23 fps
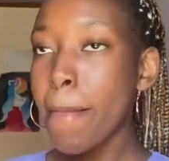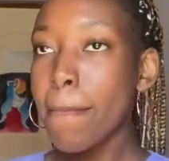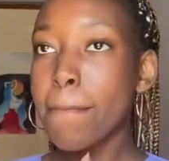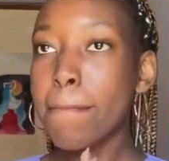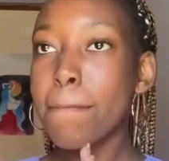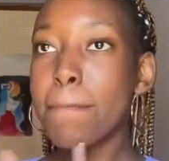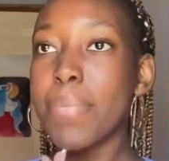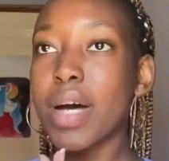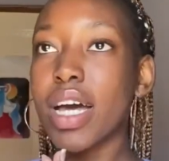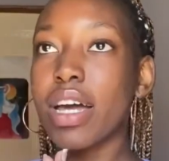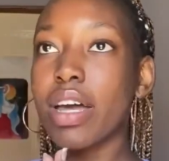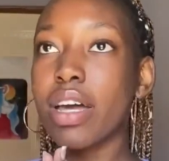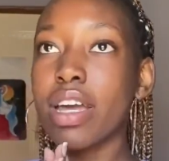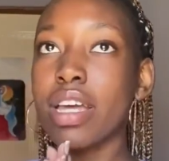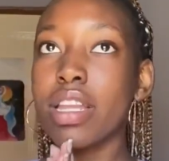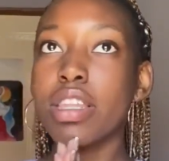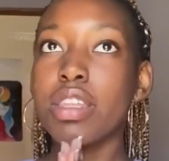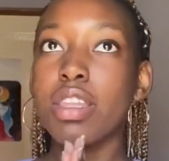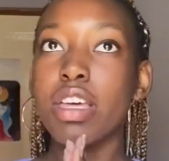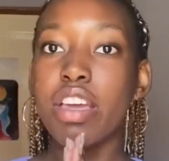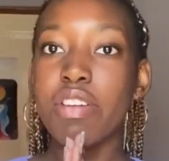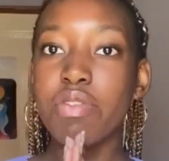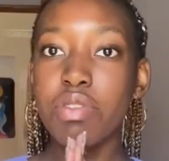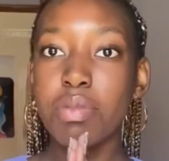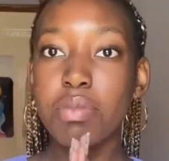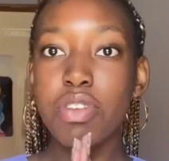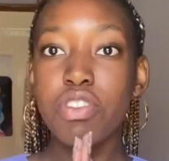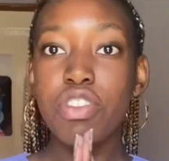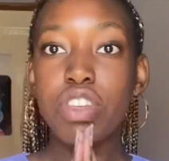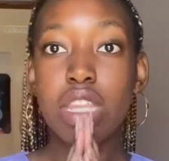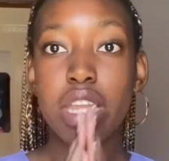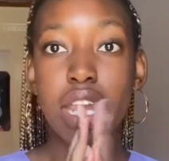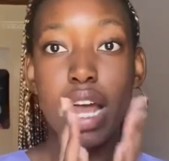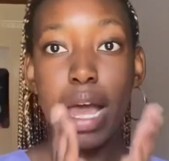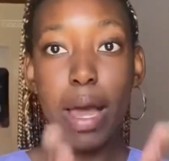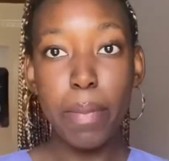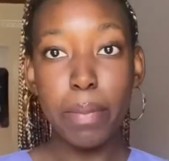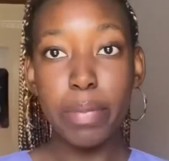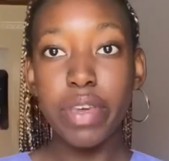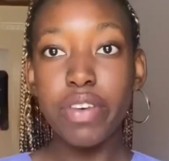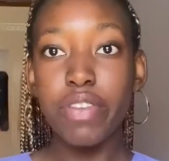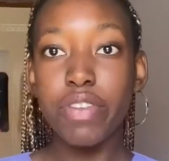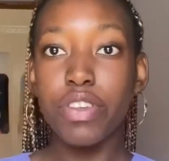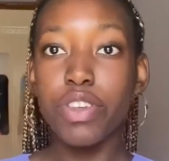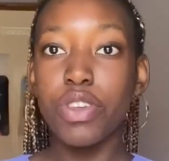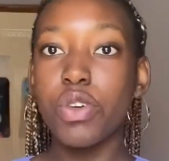but the information that I'm
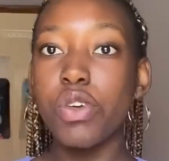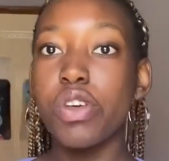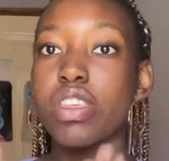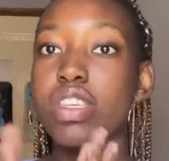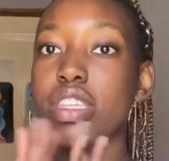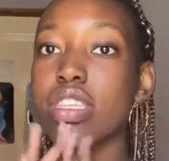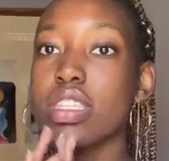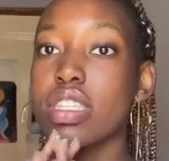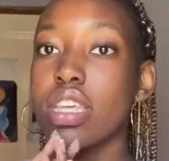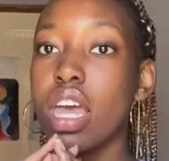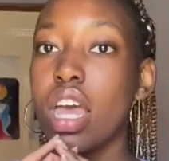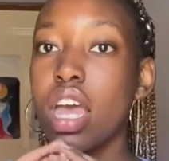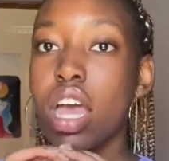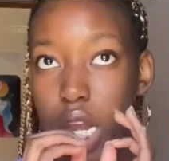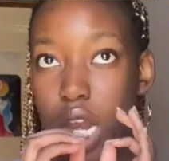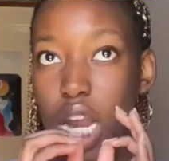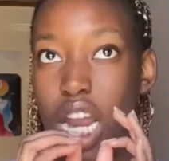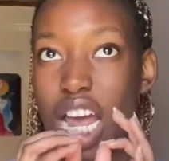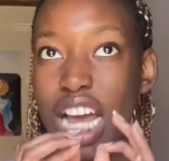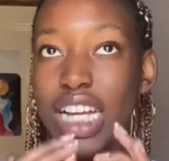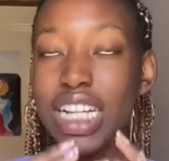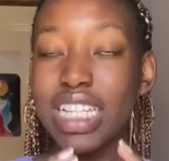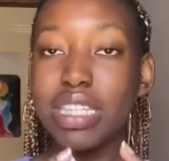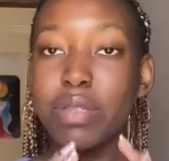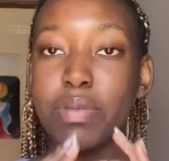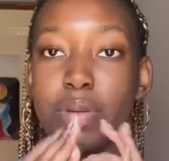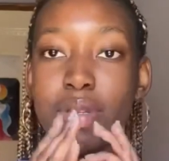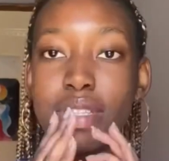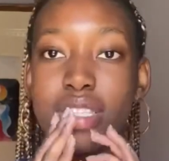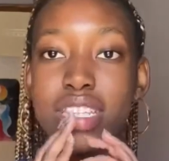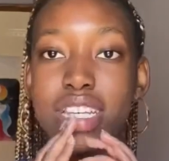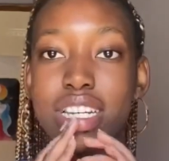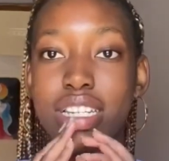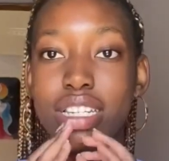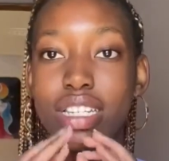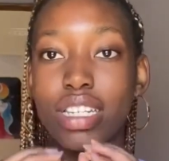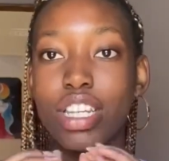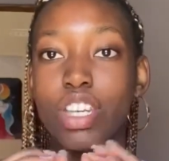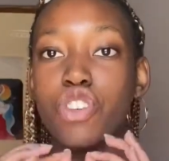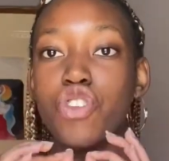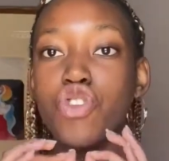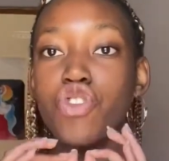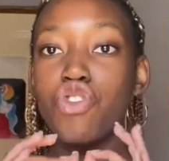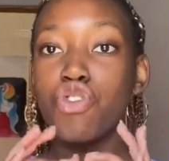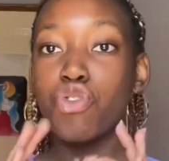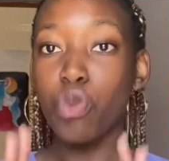giving you is 90%
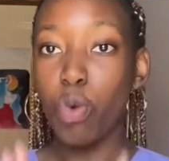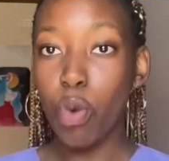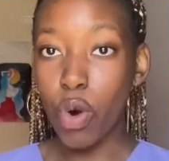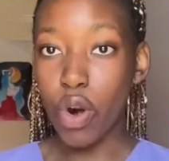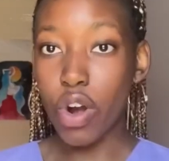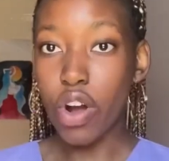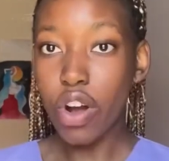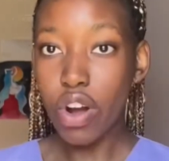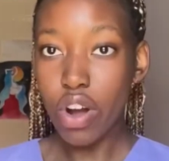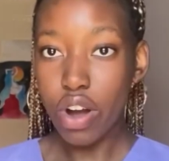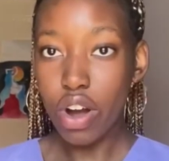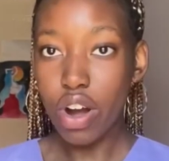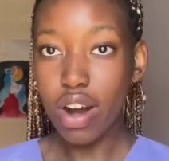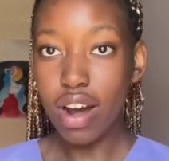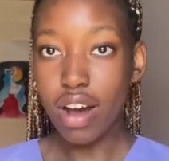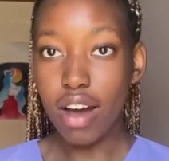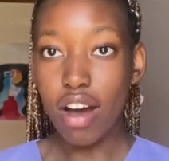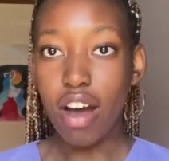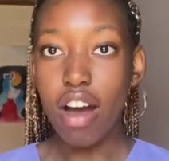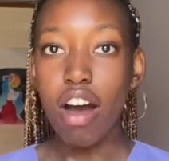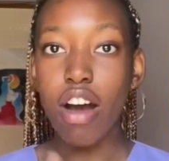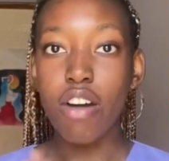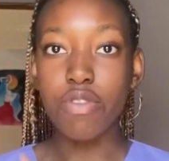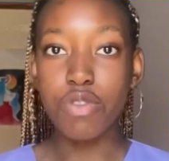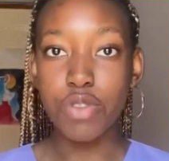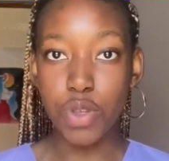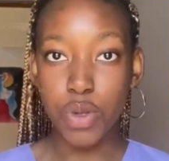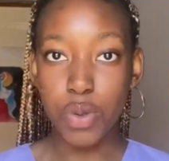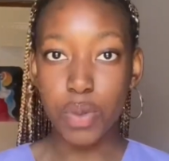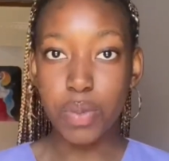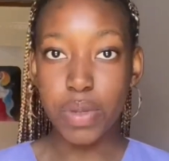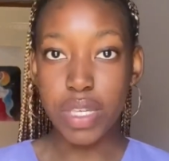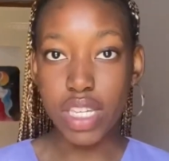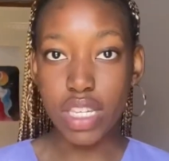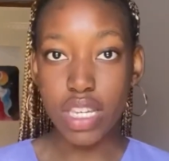sure of UP,